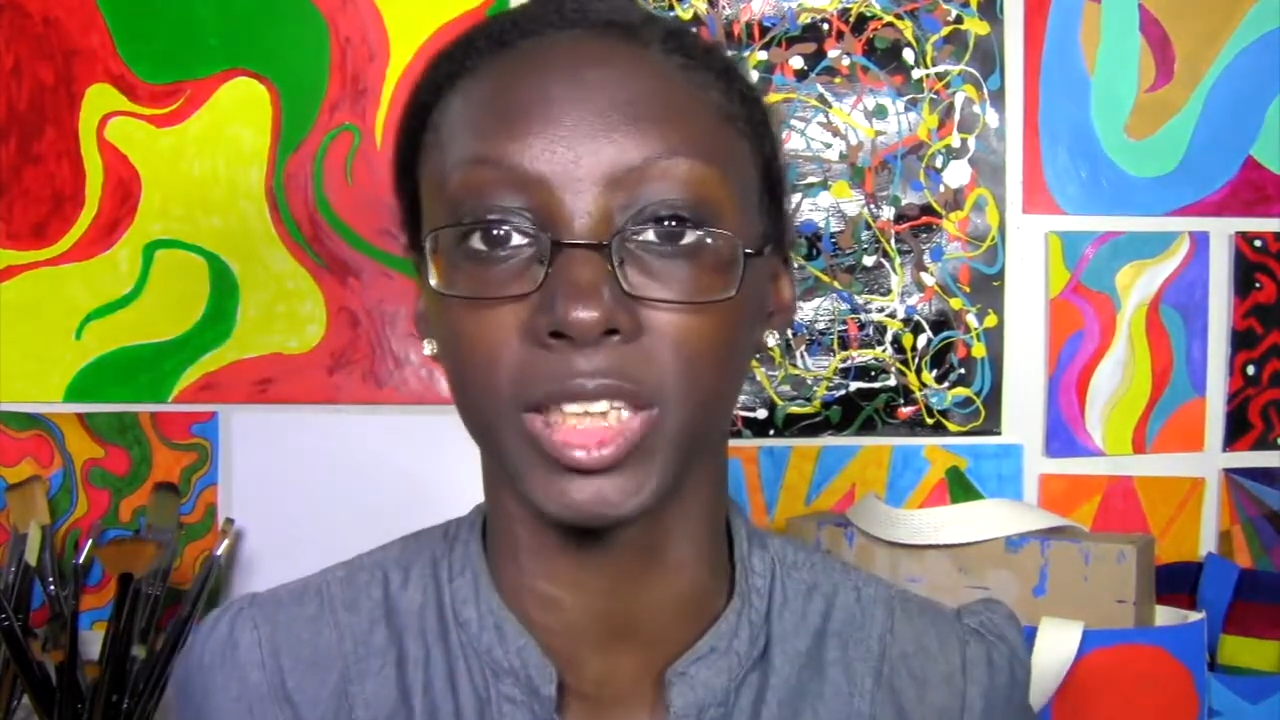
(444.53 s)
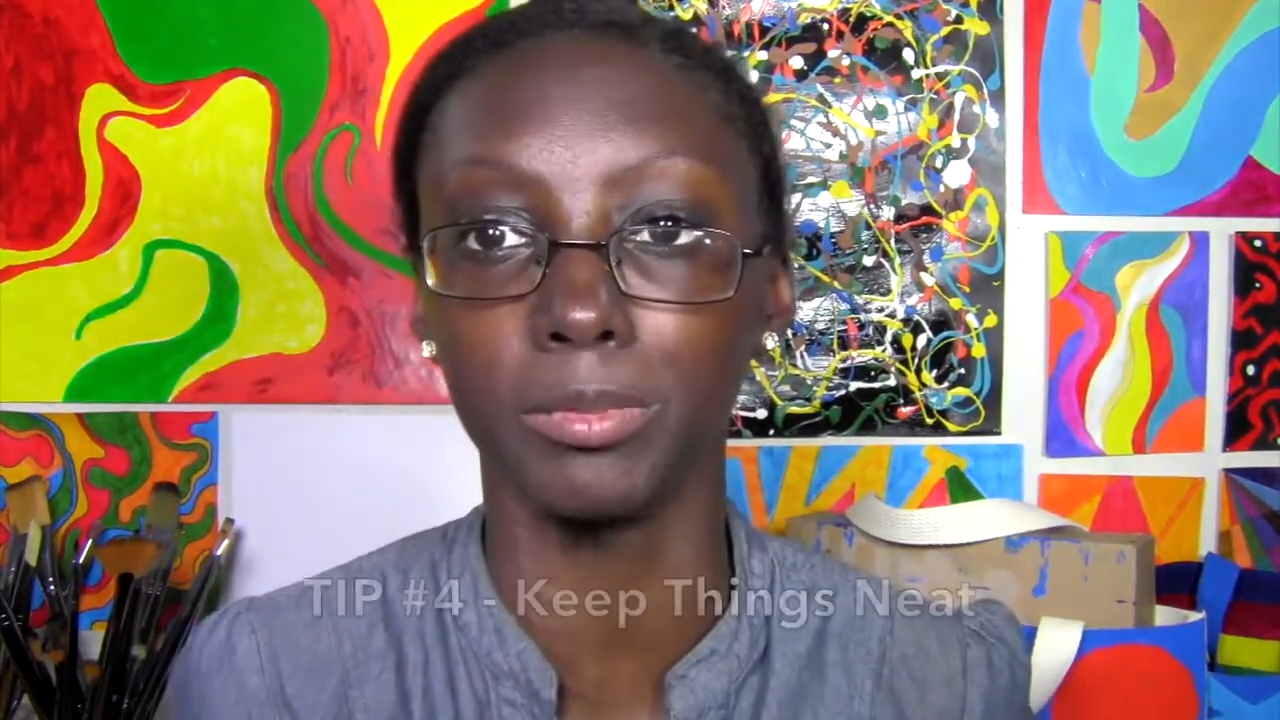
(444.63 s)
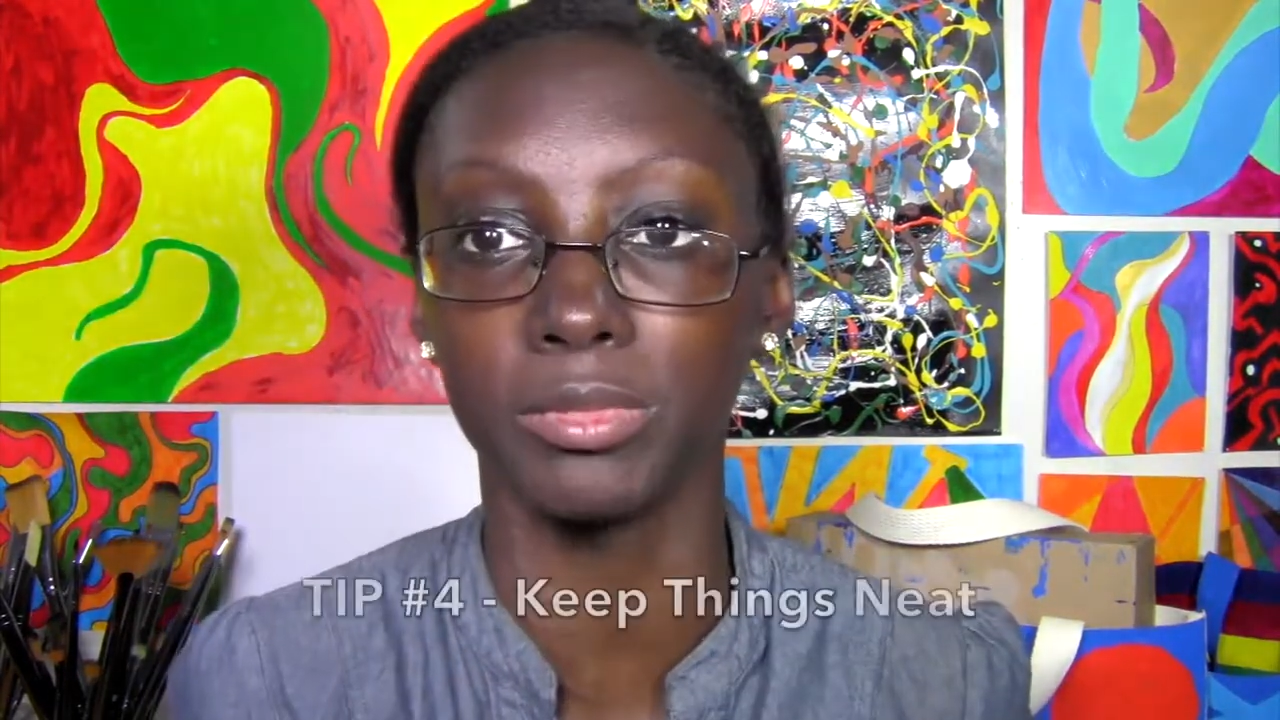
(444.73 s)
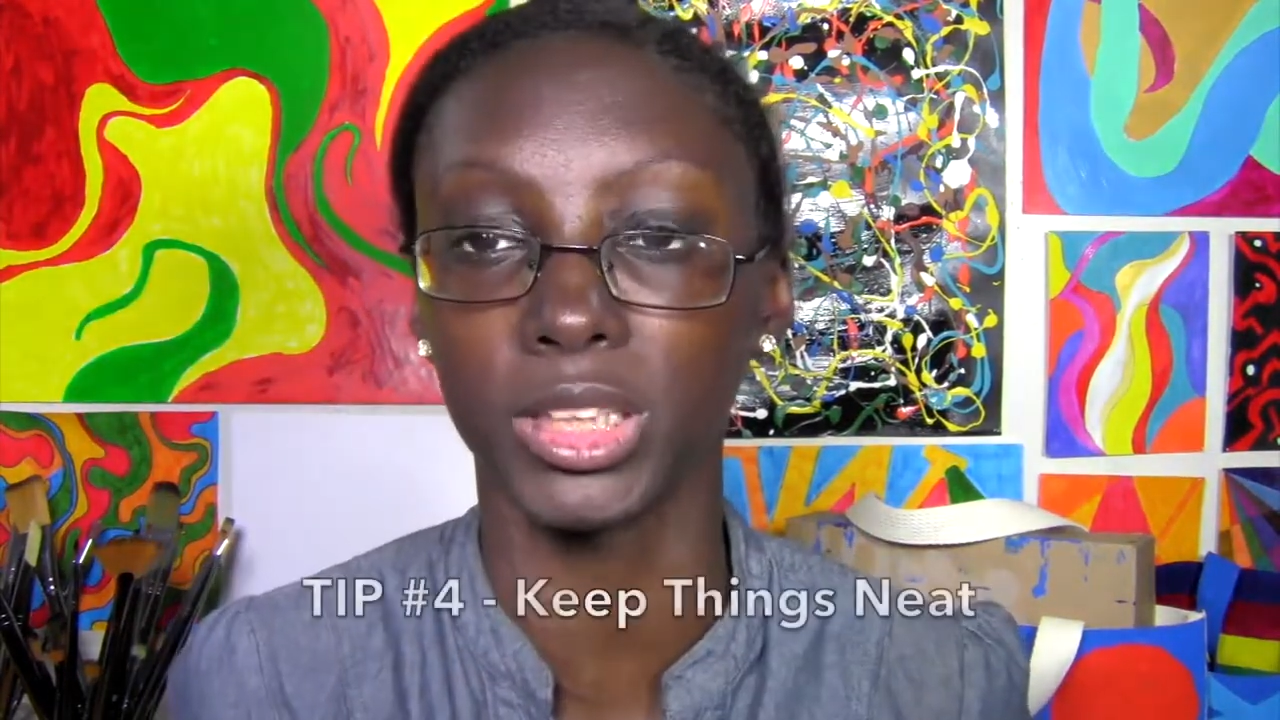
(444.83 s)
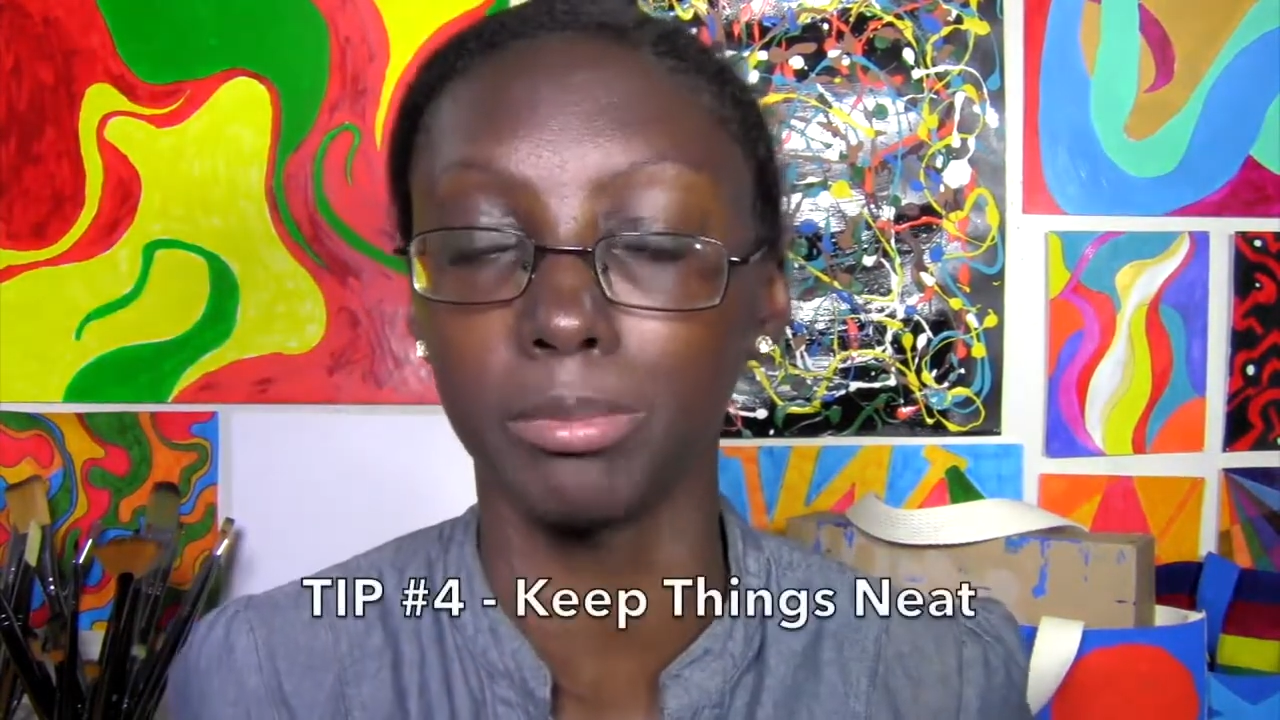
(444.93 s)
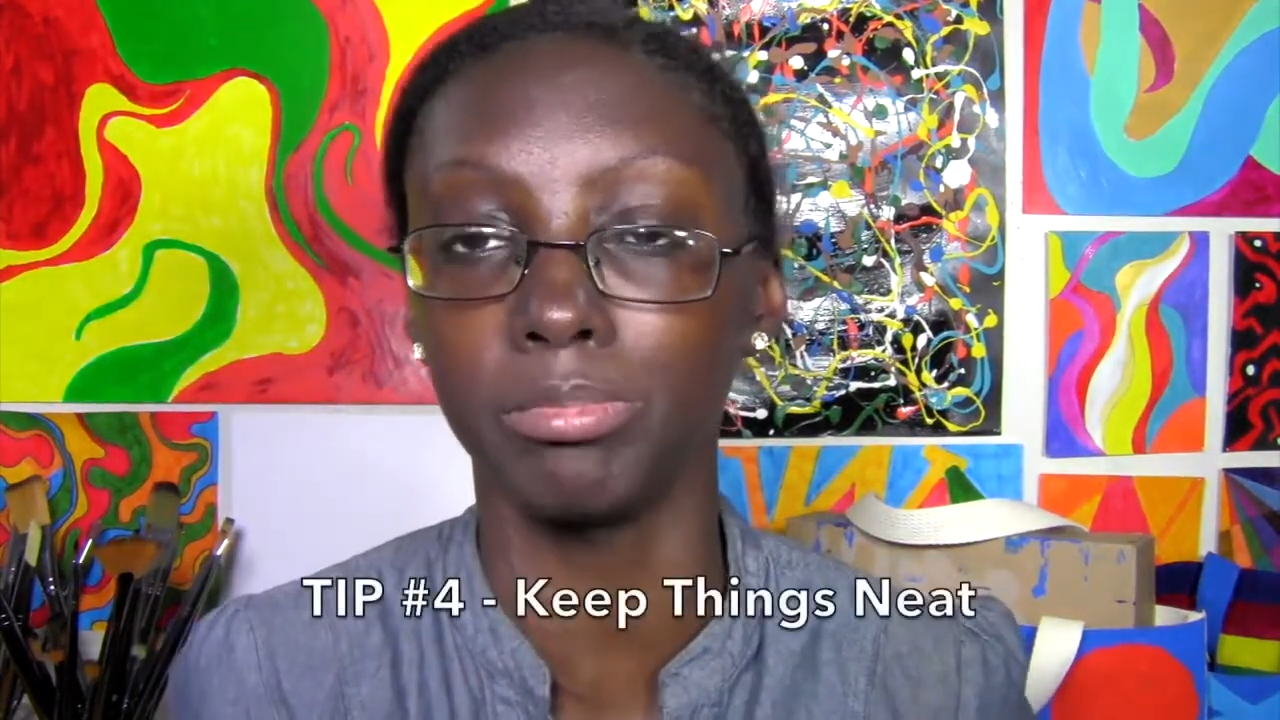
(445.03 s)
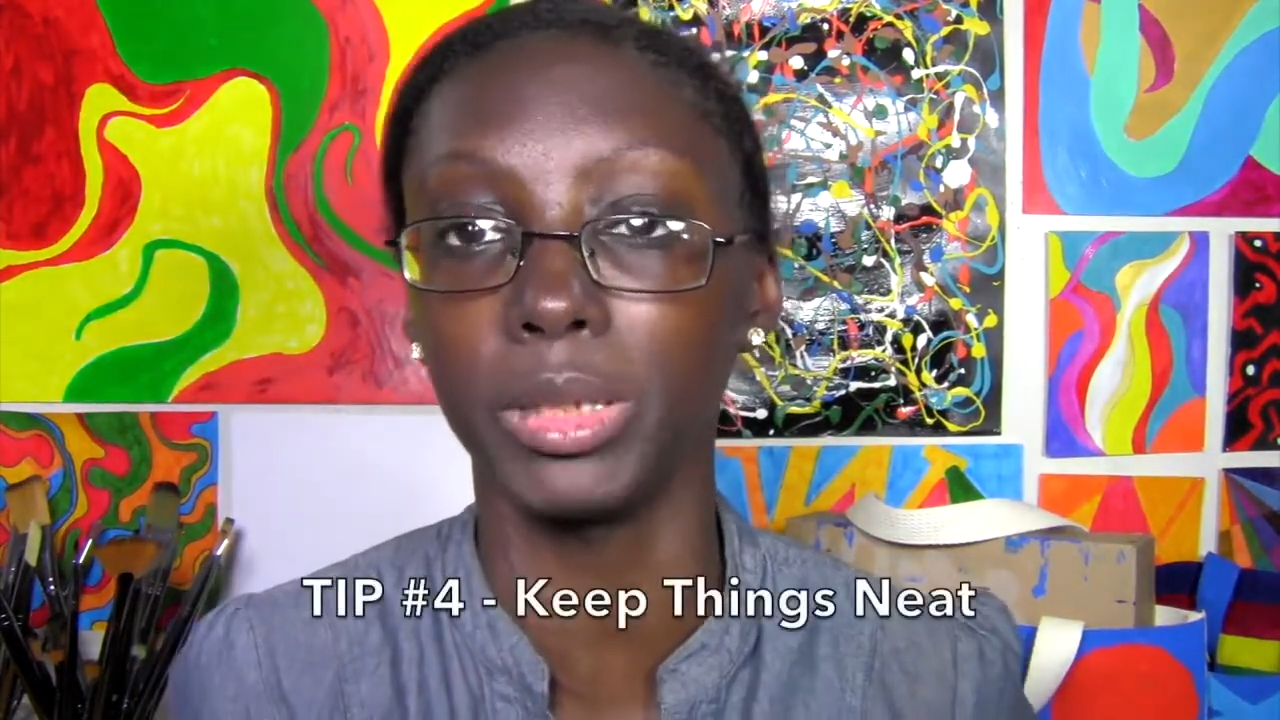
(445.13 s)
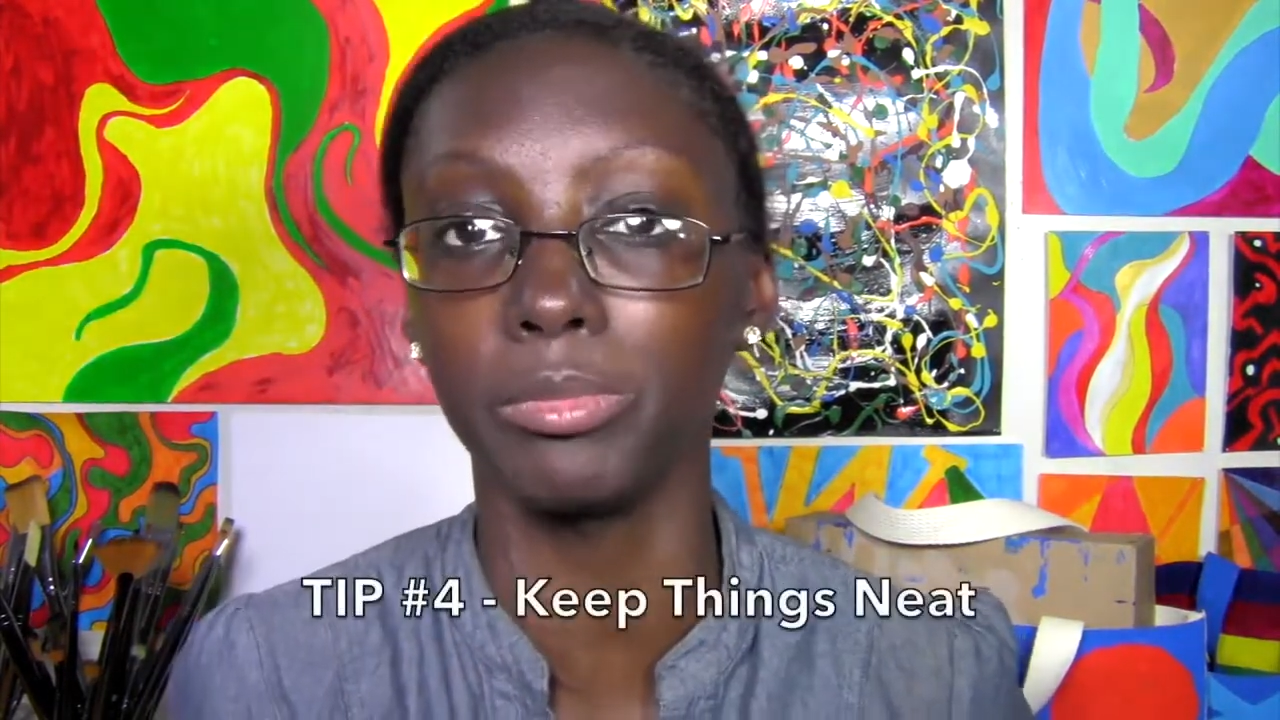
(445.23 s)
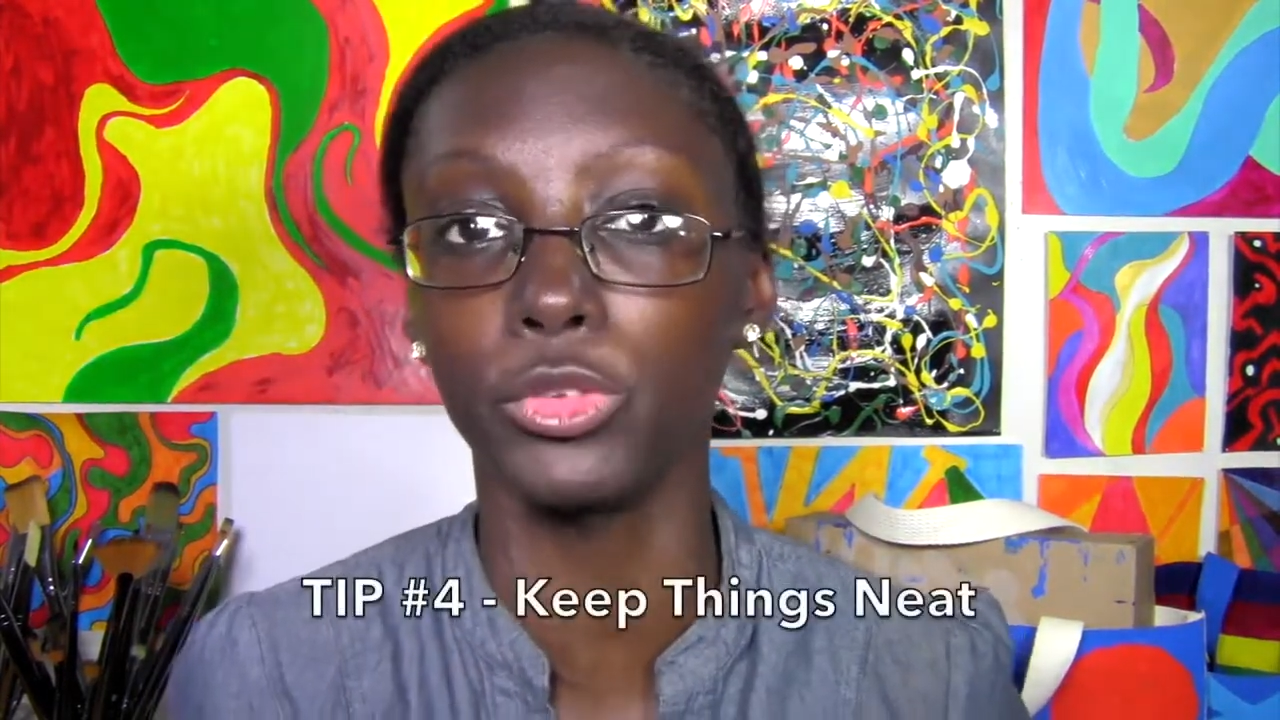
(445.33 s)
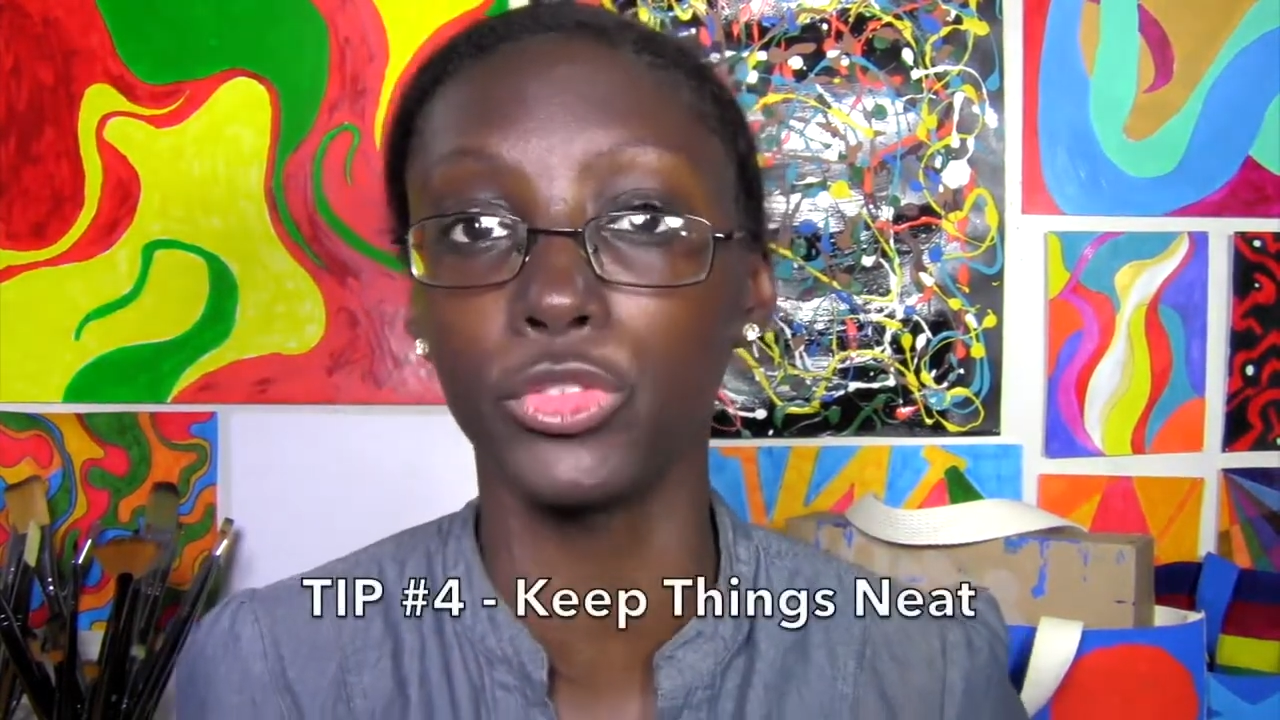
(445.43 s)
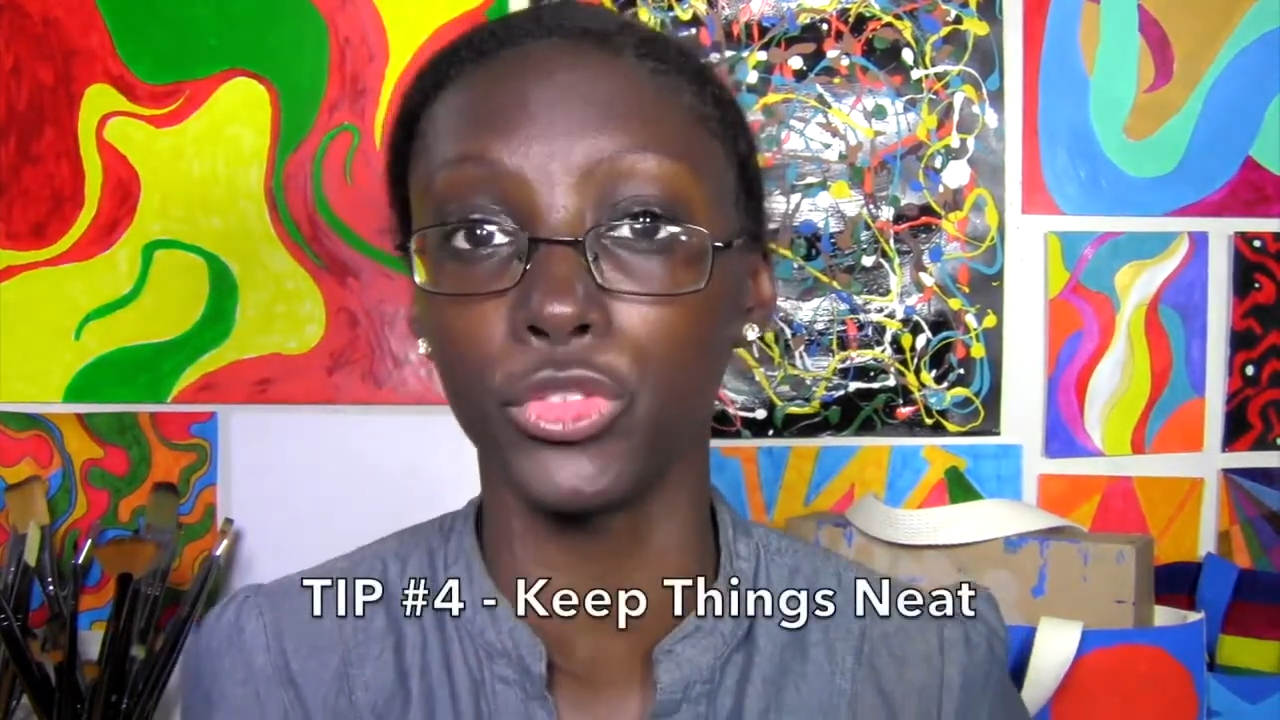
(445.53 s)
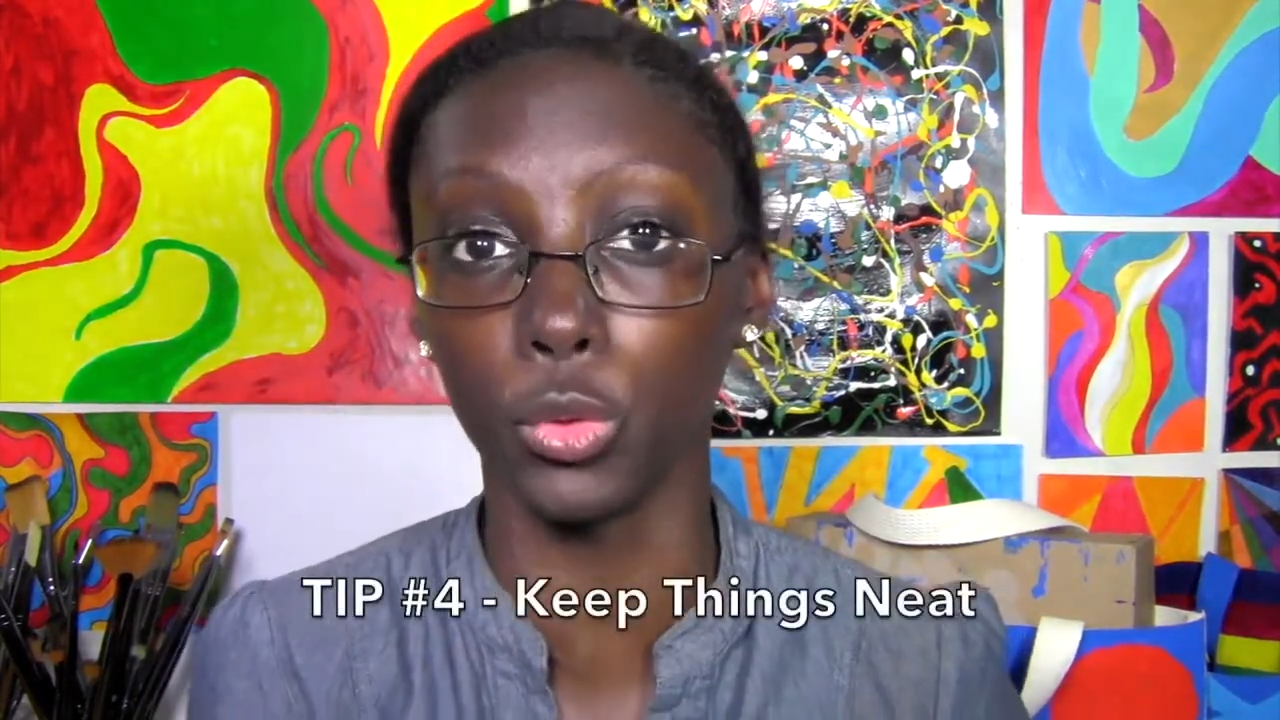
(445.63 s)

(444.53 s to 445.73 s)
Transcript: tip number